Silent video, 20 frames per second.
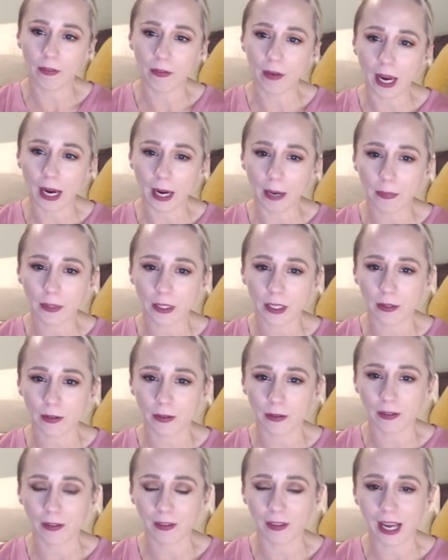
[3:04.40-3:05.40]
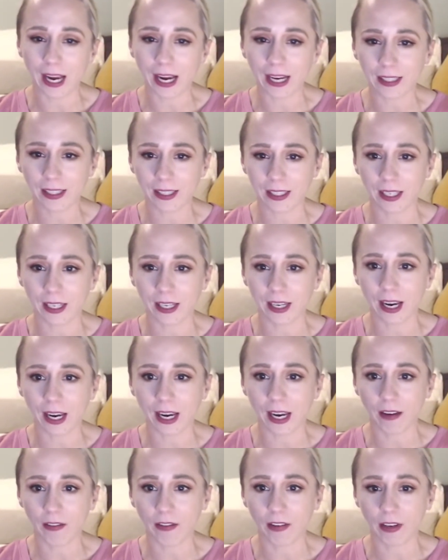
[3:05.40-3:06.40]
absolute last thing I
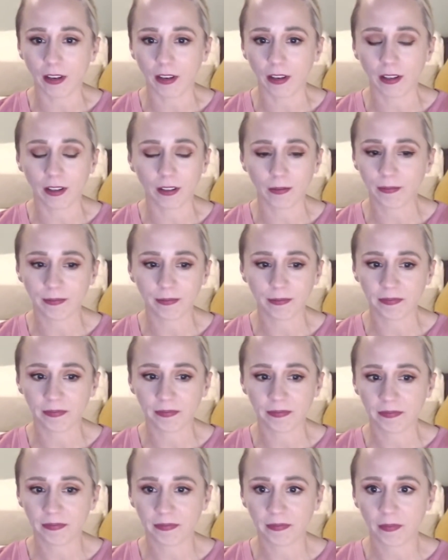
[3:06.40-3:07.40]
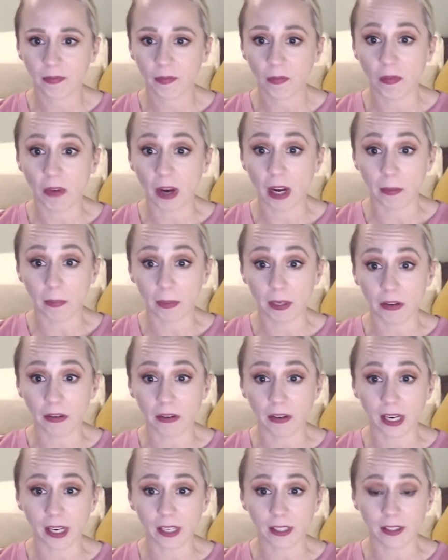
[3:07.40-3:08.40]
ever want to be known
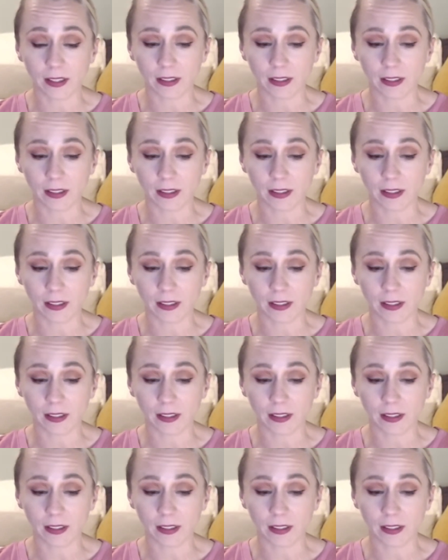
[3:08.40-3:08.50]
as is a